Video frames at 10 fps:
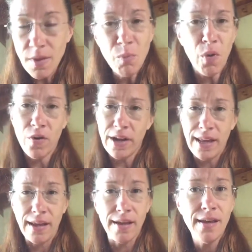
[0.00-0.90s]

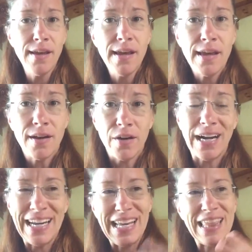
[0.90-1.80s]
porning, or
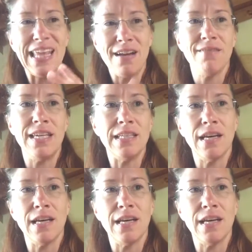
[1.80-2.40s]
anything of these